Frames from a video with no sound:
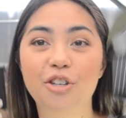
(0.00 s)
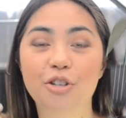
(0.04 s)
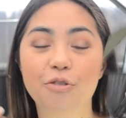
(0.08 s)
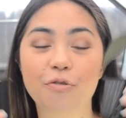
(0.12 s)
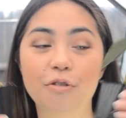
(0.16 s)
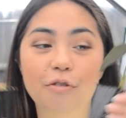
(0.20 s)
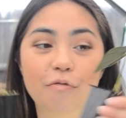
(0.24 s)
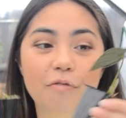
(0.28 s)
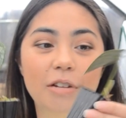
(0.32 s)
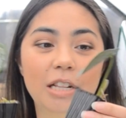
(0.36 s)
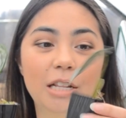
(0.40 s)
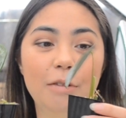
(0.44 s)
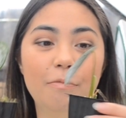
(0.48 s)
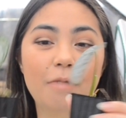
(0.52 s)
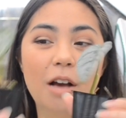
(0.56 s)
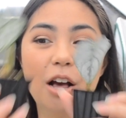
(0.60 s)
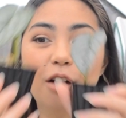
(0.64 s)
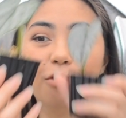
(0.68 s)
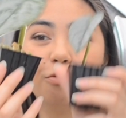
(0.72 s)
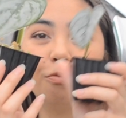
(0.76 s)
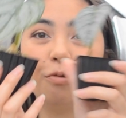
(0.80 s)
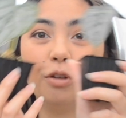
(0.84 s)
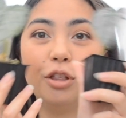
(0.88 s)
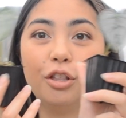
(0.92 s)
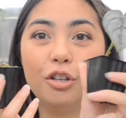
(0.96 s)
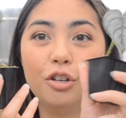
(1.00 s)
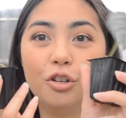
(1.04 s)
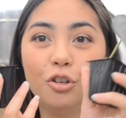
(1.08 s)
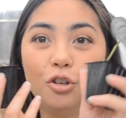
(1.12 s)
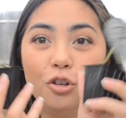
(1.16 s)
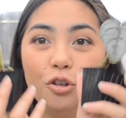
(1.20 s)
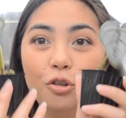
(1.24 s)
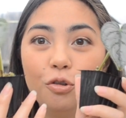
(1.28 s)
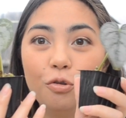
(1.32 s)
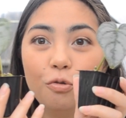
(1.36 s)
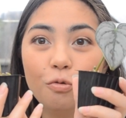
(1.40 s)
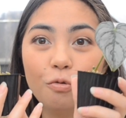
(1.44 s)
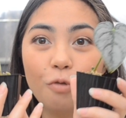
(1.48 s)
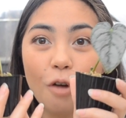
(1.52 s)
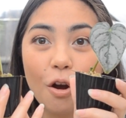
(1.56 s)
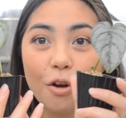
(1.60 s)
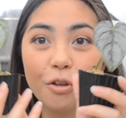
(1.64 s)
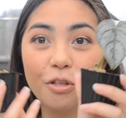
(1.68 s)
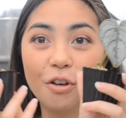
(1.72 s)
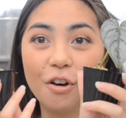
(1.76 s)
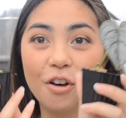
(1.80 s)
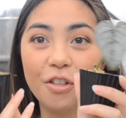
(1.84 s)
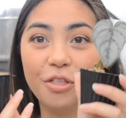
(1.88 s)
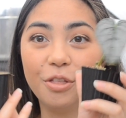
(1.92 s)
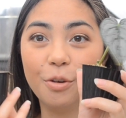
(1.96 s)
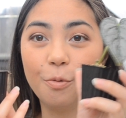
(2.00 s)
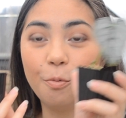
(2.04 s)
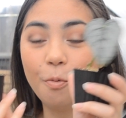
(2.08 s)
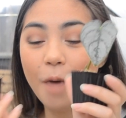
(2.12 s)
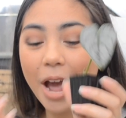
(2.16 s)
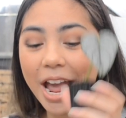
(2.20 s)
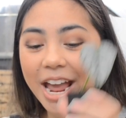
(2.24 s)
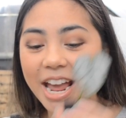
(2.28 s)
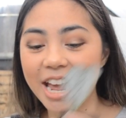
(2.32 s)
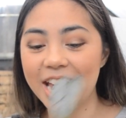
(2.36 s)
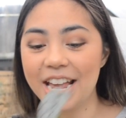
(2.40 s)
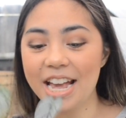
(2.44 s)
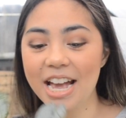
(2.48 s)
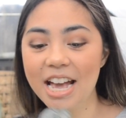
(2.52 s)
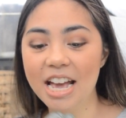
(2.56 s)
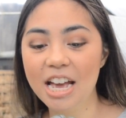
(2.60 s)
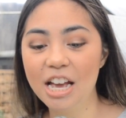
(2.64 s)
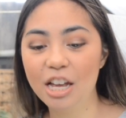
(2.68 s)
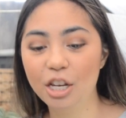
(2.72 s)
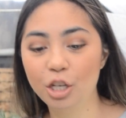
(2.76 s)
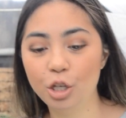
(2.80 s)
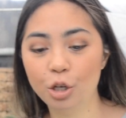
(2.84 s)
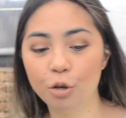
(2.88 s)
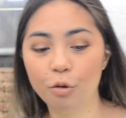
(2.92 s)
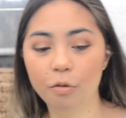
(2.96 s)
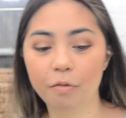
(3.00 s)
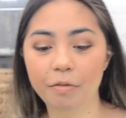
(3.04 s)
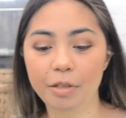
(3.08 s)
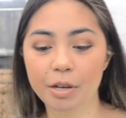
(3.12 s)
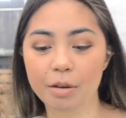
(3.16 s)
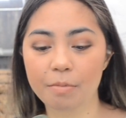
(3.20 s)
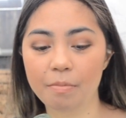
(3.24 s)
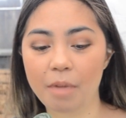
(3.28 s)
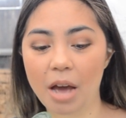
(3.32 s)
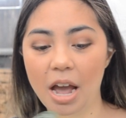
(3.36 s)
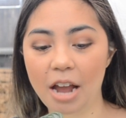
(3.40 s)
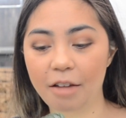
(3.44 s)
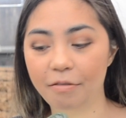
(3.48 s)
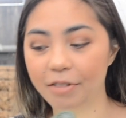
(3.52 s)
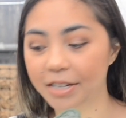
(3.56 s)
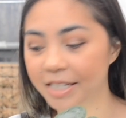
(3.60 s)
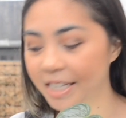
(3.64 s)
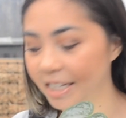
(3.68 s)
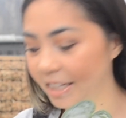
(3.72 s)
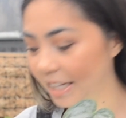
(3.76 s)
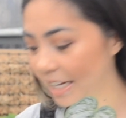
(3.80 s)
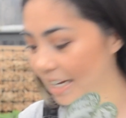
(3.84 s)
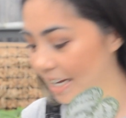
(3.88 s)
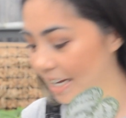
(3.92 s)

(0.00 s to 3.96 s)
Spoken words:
doing really well with new growth on the way. 2 of them I recently